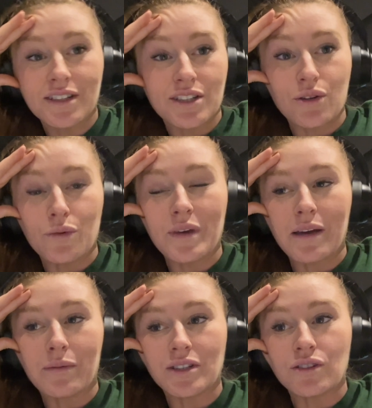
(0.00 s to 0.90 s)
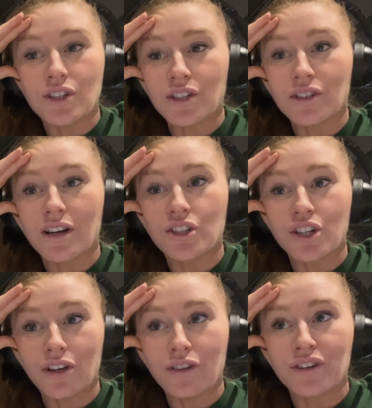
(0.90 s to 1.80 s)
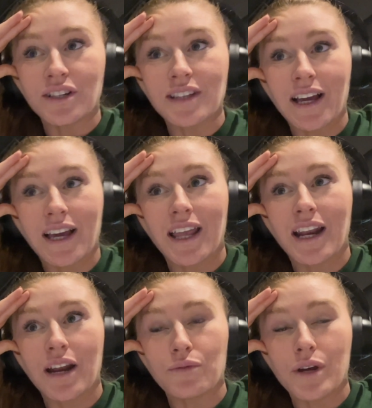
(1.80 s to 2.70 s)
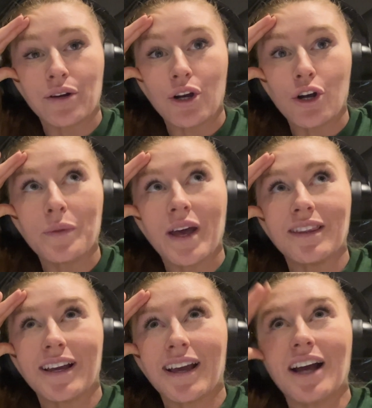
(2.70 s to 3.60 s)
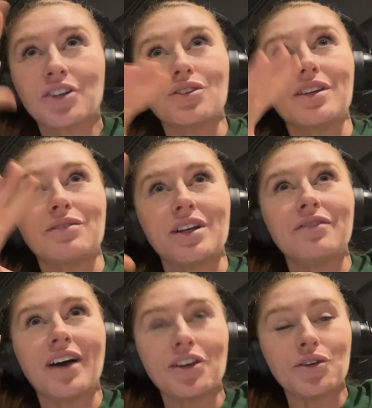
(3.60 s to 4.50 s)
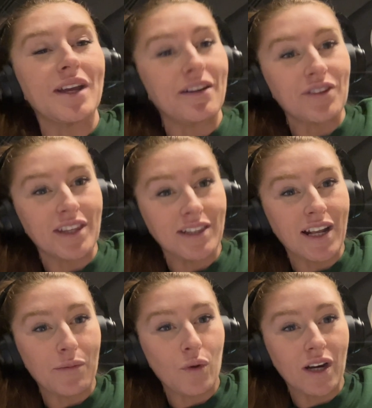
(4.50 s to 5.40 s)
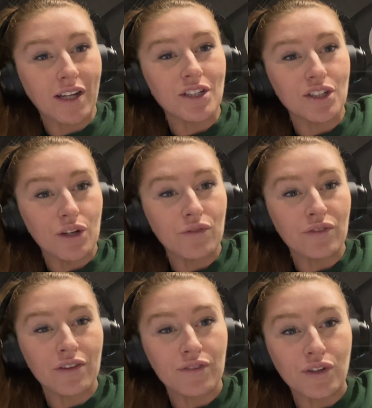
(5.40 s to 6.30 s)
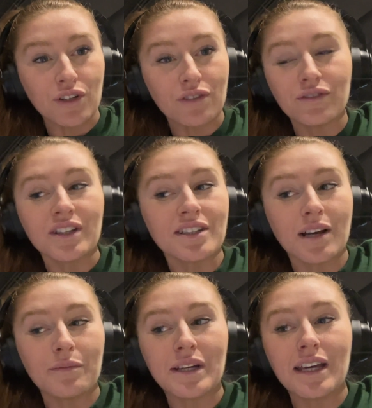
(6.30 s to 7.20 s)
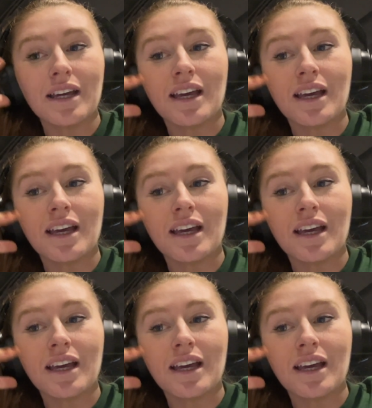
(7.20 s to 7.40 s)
to be able to just chill for a second and regroup and like actually reevaluate everything that I'm wanting to do for the future for this company